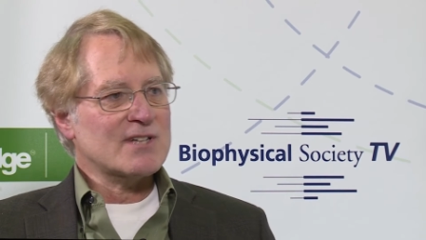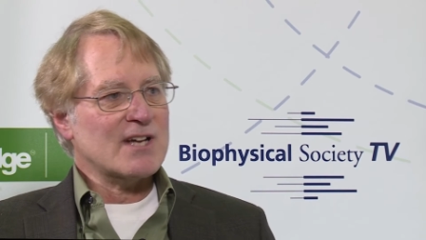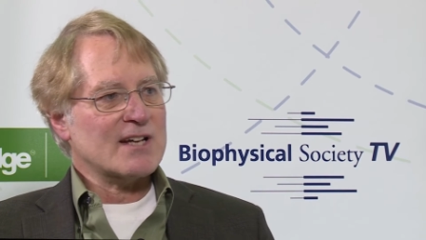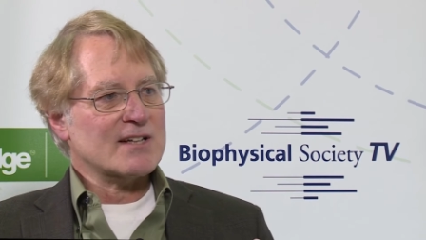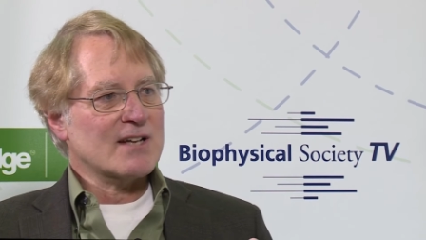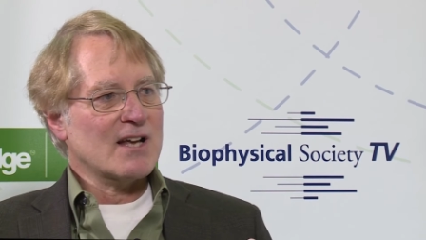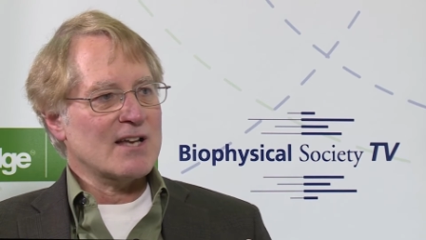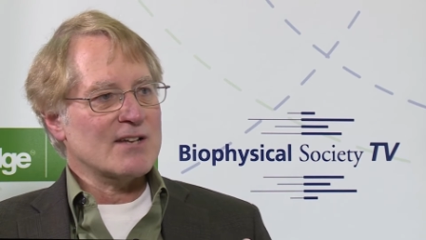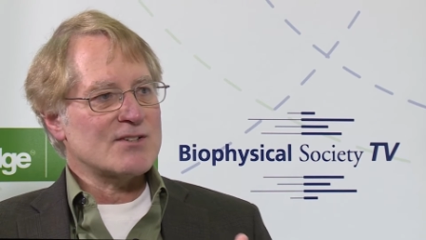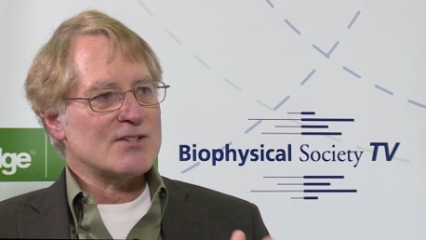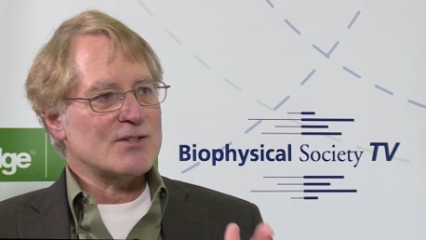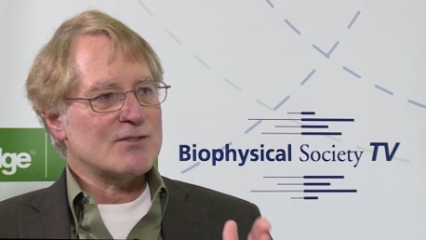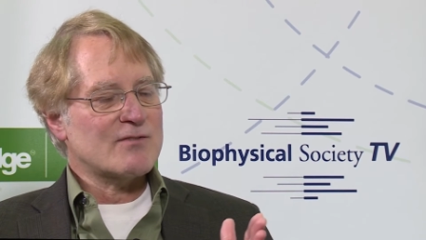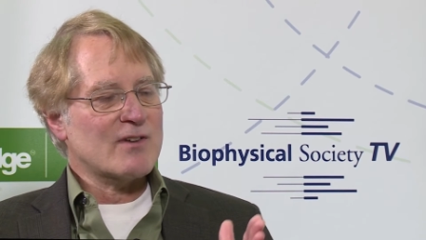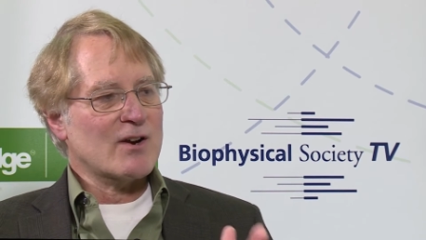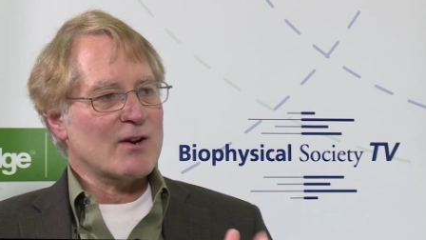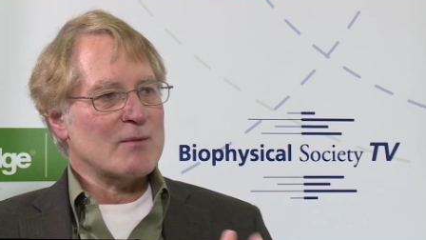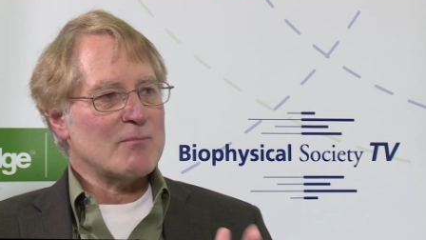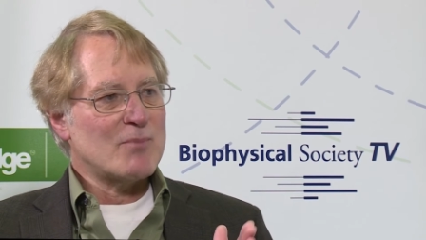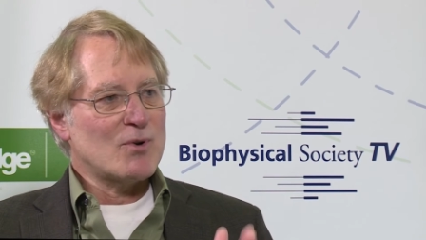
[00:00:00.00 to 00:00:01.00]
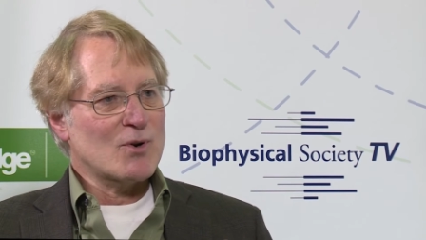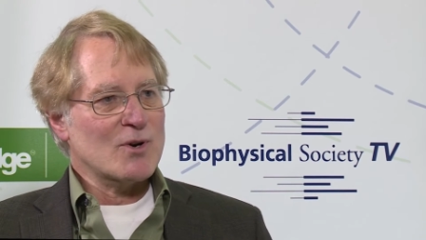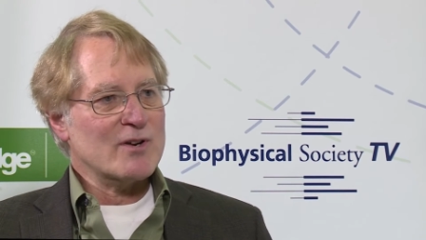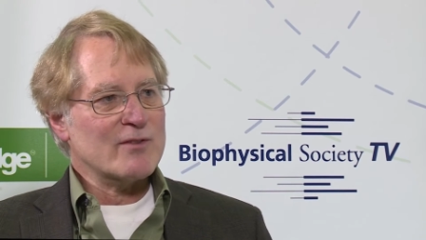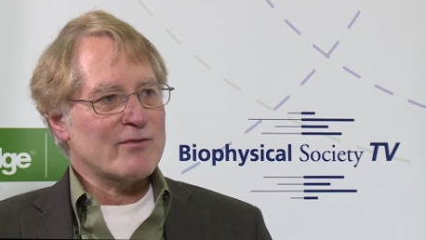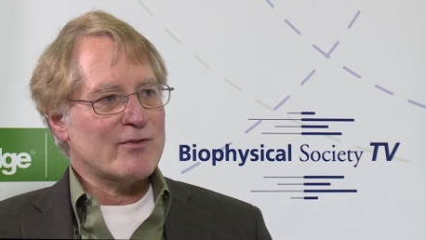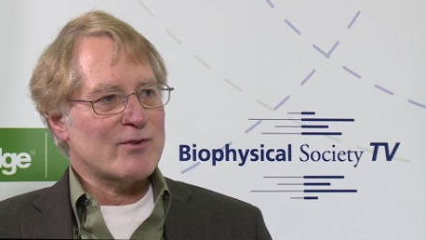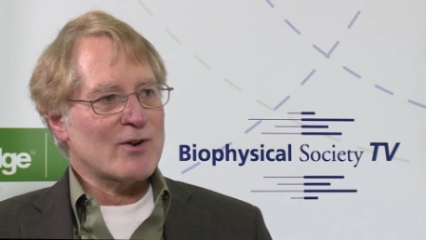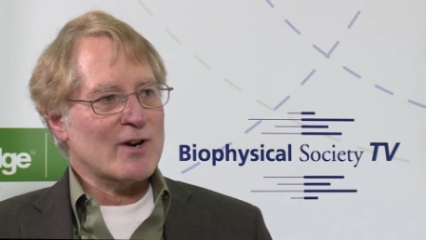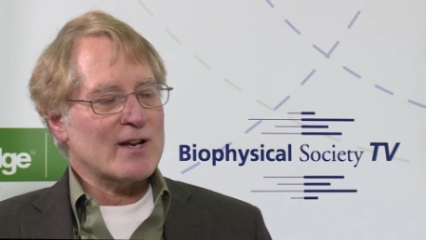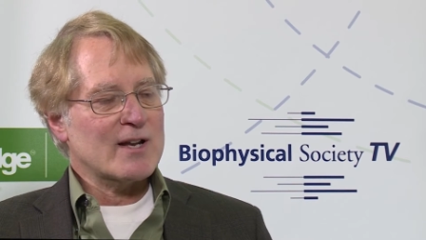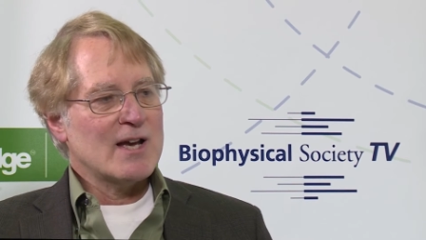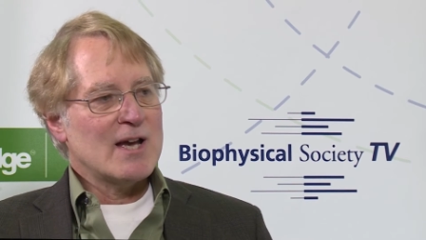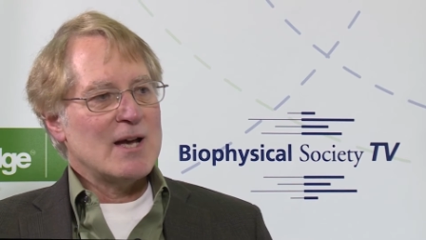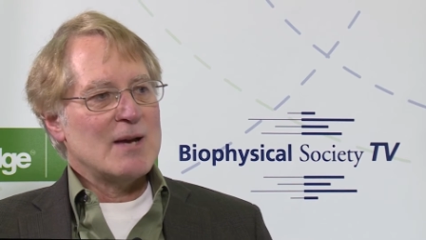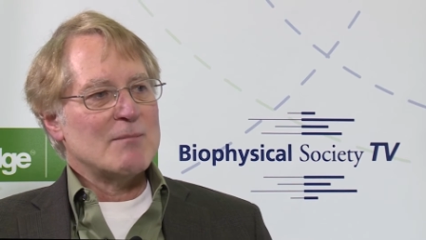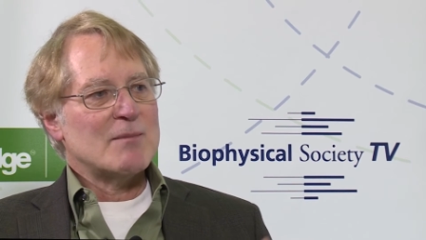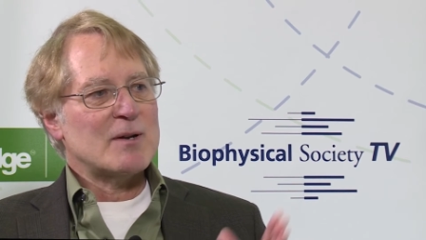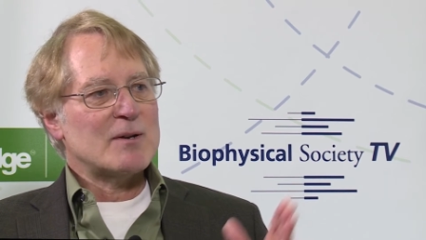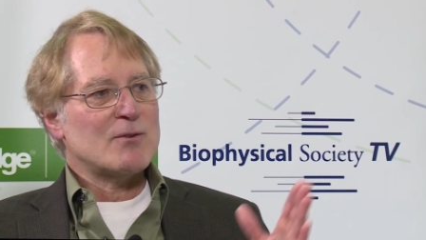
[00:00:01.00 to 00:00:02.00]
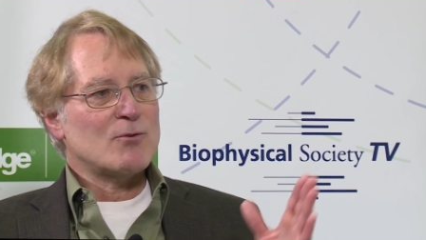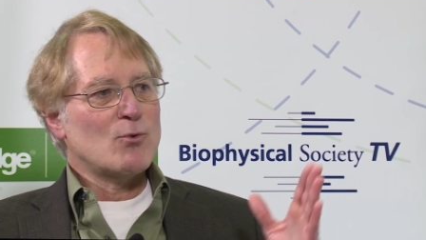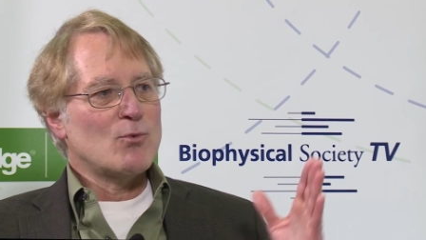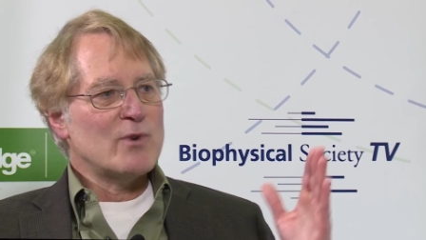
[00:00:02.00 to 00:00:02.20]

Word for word: technology is very important for it, but